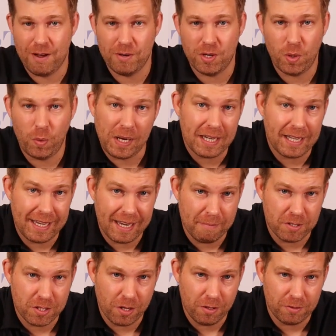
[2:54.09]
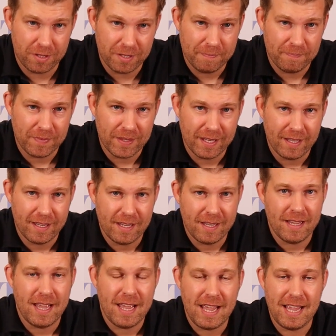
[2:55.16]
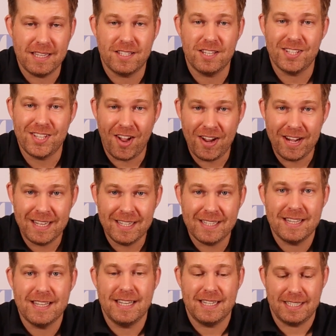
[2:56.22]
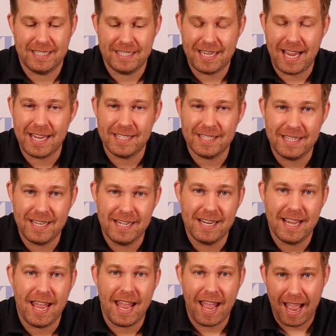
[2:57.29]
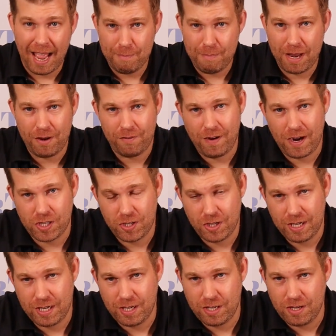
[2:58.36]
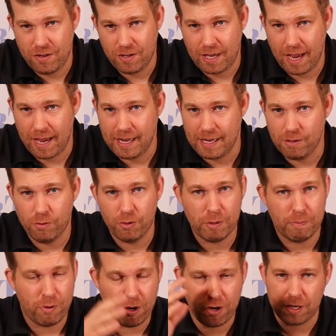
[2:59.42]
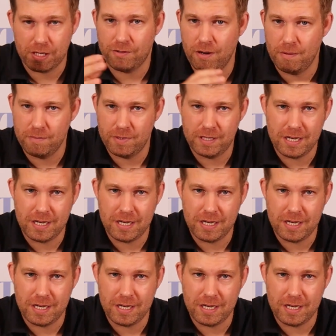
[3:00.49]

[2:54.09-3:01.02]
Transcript: out quickly, I'm told. It's designed, tested and manufactured in the UK, all the products from